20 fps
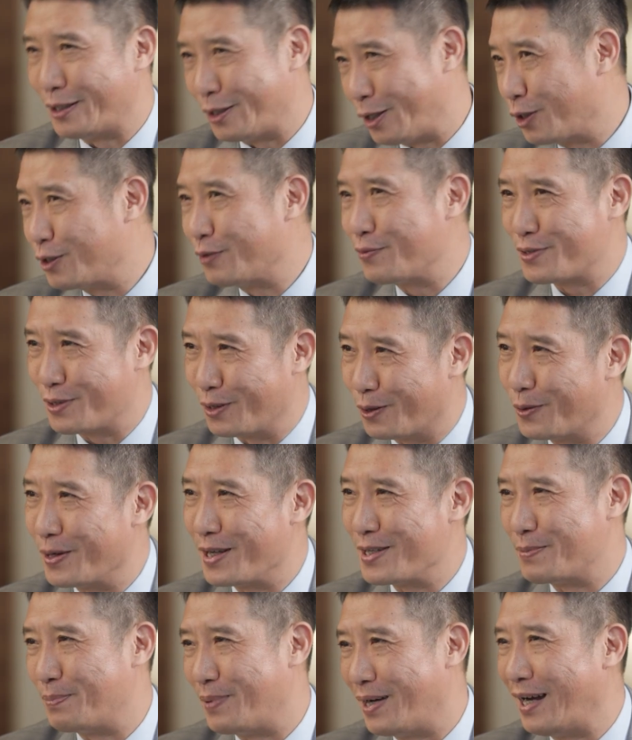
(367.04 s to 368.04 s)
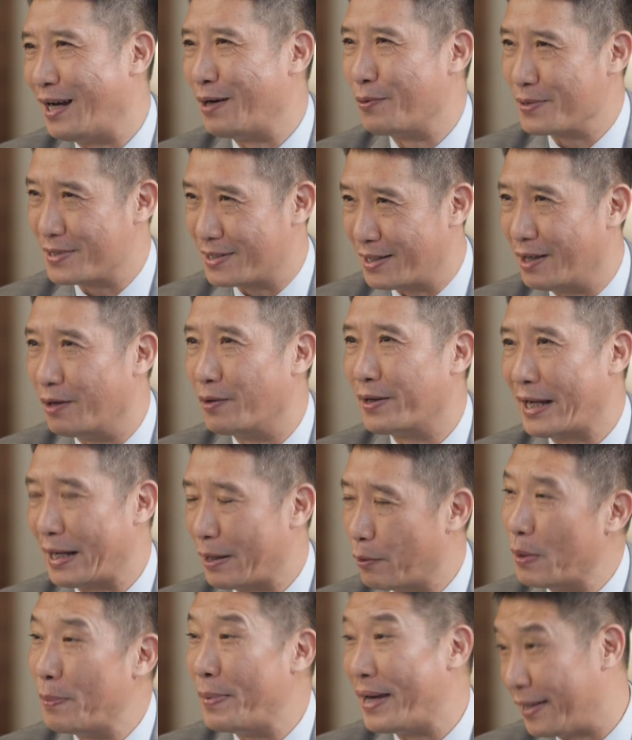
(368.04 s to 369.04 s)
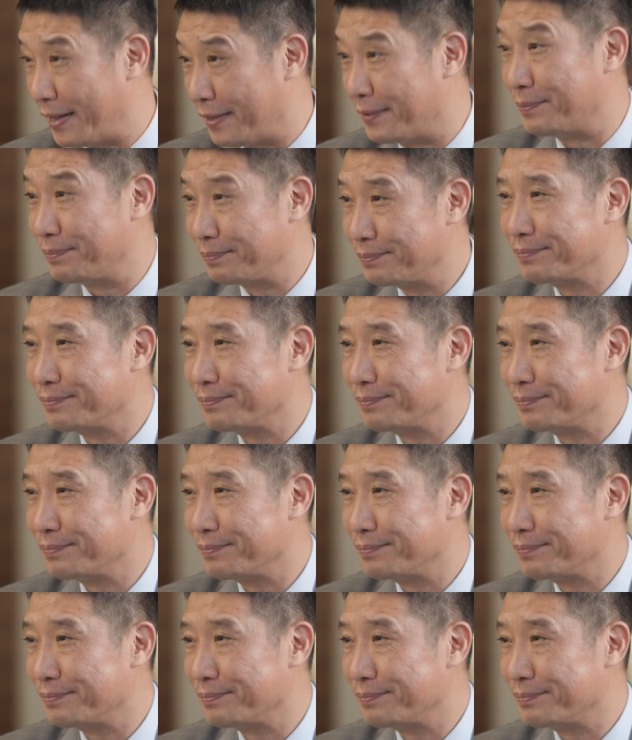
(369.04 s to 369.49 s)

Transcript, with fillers: a lot of stories, but I would say, okay, we made it.